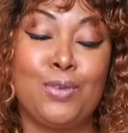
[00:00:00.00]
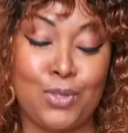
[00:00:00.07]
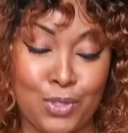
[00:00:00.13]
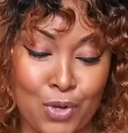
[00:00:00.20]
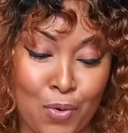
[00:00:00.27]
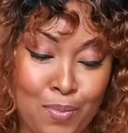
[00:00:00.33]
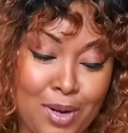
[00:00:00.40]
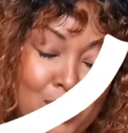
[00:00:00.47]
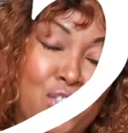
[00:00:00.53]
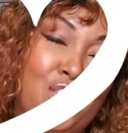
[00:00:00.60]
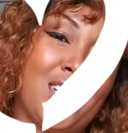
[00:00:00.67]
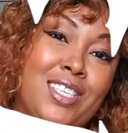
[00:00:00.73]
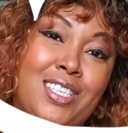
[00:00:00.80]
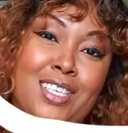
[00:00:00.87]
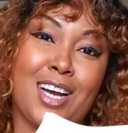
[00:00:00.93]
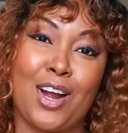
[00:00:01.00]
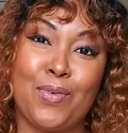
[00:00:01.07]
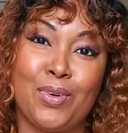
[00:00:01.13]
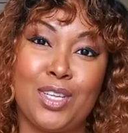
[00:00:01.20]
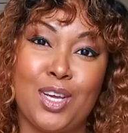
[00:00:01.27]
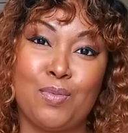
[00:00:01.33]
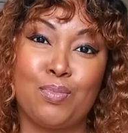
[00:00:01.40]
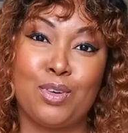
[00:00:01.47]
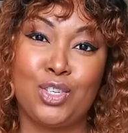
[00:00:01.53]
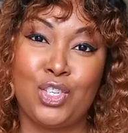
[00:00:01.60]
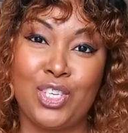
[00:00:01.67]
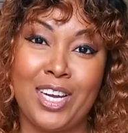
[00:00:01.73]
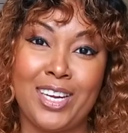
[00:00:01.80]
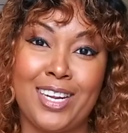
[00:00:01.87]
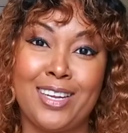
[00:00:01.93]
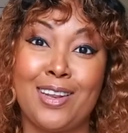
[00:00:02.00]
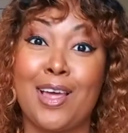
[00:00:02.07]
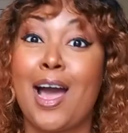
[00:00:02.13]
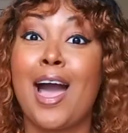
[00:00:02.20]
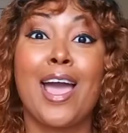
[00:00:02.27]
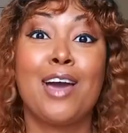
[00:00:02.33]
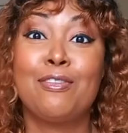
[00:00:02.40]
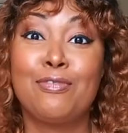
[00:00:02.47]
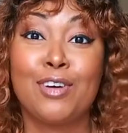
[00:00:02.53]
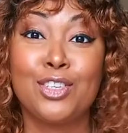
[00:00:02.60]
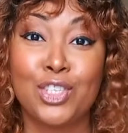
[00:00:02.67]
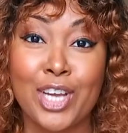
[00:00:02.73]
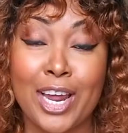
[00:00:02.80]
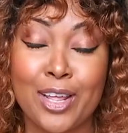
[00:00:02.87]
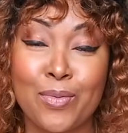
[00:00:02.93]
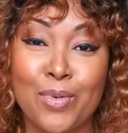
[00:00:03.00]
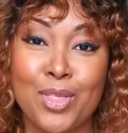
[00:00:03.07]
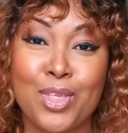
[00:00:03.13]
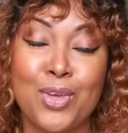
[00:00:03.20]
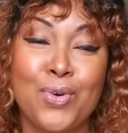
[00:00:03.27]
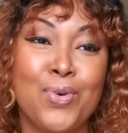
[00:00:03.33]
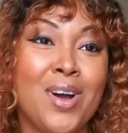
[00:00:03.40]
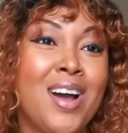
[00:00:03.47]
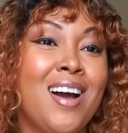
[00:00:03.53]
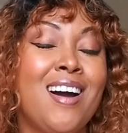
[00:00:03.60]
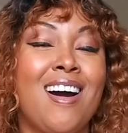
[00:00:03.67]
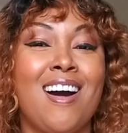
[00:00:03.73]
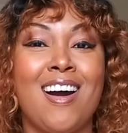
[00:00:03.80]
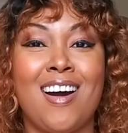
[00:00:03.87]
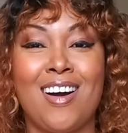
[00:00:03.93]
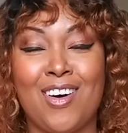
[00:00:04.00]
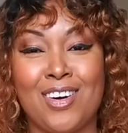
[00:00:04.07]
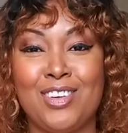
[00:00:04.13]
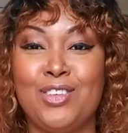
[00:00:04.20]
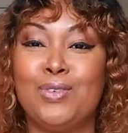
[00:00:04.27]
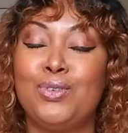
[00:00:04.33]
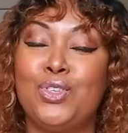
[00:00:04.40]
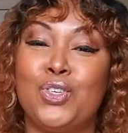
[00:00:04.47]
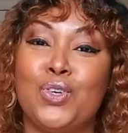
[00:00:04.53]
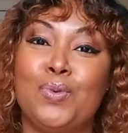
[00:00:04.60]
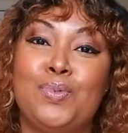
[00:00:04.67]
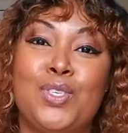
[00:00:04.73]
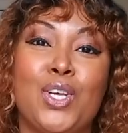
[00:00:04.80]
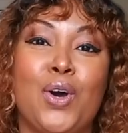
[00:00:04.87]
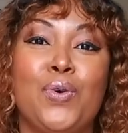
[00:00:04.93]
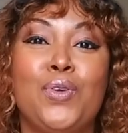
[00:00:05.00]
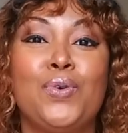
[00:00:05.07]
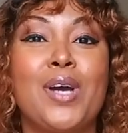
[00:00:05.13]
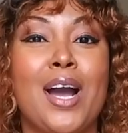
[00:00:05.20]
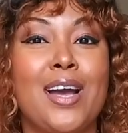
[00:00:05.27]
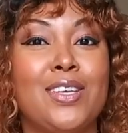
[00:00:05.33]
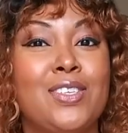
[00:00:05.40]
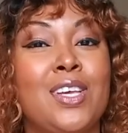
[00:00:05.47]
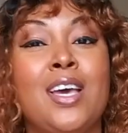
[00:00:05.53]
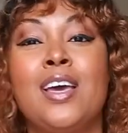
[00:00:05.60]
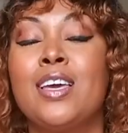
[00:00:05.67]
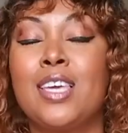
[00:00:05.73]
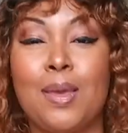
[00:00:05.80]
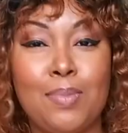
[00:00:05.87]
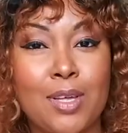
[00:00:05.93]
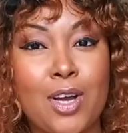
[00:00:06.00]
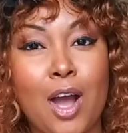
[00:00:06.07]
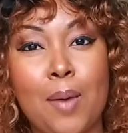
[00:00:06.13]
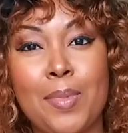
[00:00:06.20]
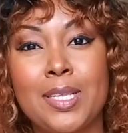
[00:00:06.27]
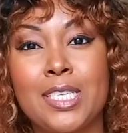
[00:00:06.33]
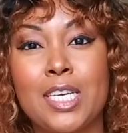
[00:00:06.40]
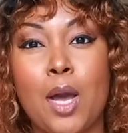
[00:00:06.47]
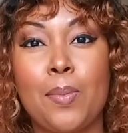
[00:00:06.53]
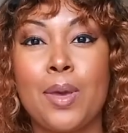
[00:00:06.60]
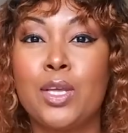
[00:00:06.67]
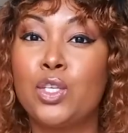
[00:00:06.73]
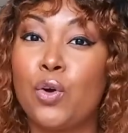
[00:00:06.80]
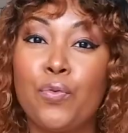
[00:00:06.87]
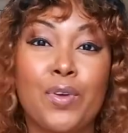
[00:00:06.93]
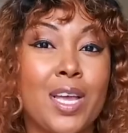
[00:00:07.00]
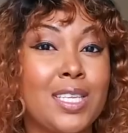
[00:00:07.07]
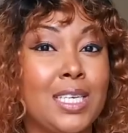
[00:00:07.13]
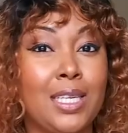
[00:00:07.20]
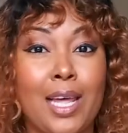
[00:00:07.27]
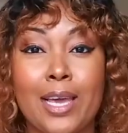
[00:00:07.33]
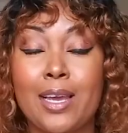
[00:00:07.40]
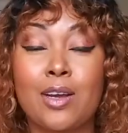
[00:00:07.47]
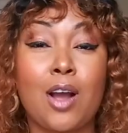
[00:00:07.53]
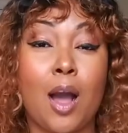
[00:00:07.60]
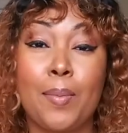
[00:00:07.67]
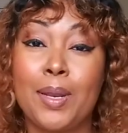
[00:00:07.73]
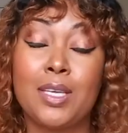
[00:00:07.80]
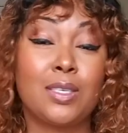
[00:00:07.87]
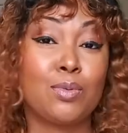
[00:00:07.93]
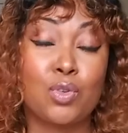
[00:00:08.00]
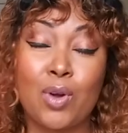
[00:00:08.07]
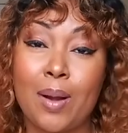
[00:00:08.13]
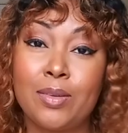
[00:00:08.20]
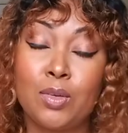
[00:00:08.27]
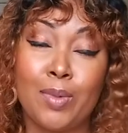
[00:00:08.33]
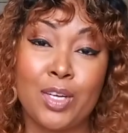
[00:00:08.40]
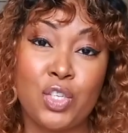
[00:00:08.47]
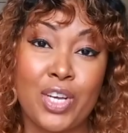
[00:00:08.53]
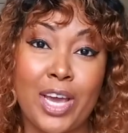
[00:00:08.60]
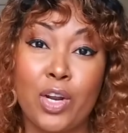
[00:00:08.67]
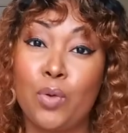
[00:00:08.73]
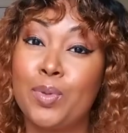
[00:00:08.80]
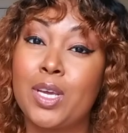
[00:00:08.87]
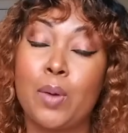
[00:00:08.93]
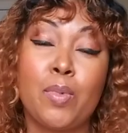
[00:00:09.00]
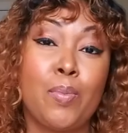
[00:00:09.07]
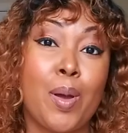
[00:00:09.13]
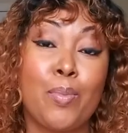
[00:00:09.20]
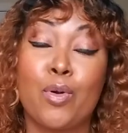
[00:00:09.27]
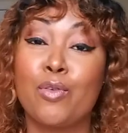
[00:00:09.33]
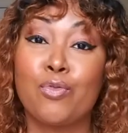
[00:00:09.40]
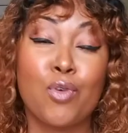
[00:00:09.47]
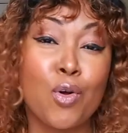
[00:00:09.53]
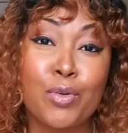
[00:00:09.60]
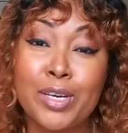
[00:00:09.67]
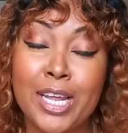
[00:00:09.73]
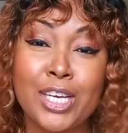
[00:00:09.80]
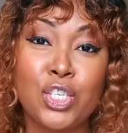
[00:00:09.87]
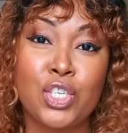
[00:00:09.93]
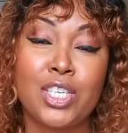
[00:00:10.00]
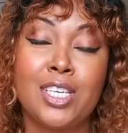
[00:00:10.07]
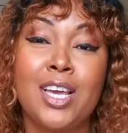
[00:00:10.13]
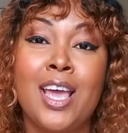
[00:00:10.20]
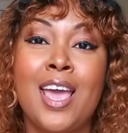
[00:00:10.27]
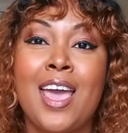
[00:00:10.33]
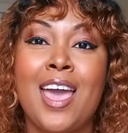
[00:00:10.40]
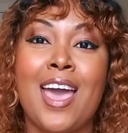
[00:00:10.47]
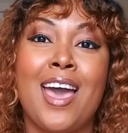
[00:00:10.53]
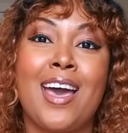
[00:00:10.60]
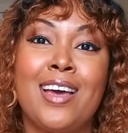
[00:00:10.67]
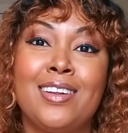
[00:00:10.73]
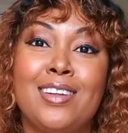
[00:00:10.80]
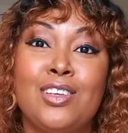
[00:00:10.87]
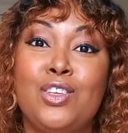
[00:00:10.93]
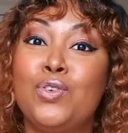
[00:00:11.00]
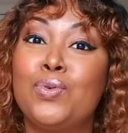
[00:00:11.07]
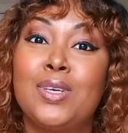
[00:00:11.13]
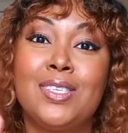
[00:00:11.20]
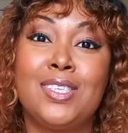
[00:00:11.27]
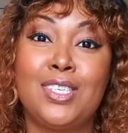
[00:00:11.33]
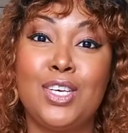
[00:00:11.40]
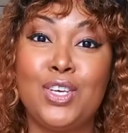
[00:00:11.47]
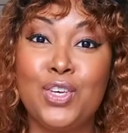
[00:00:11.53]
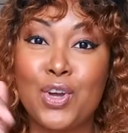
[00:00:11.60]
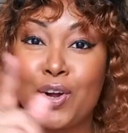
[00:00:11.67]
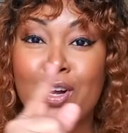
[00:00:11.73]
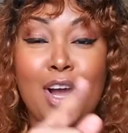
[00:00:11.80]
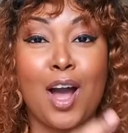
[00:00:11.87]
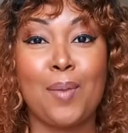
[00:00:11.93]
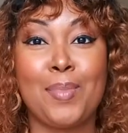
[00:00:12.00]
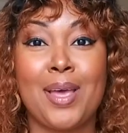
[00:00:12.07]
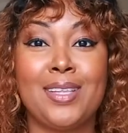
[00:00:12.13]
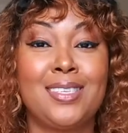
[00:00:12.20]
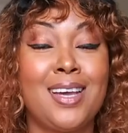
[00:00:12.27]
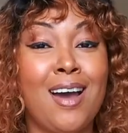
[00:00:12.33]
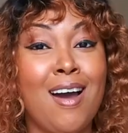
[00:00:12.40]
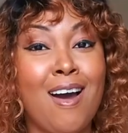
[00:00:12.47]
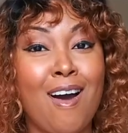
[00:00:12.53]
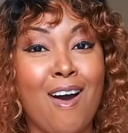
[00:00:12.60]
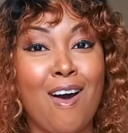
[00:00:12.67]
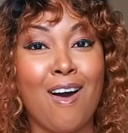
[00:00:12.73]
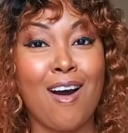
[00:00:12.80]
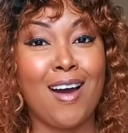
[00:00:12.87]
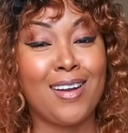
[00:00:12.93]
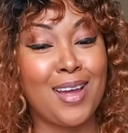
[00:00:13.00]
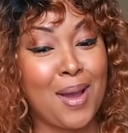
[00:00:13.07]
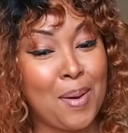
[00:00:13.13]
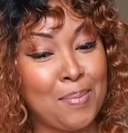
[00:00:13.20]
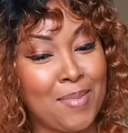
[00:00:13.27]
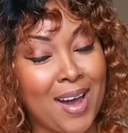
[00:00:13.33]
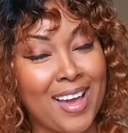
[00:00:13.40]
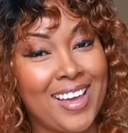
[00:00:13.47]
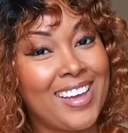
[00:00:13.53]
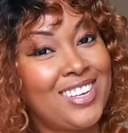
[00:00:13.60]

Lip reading: you so much, Jessica. I really appreciate it. And I had fun chatting with you on YouTube. So you guys, keep the comments coming. Don't forget to like, comment, and subscribe to my channel. Become a member of Rogue Nation, and you can see your comment on my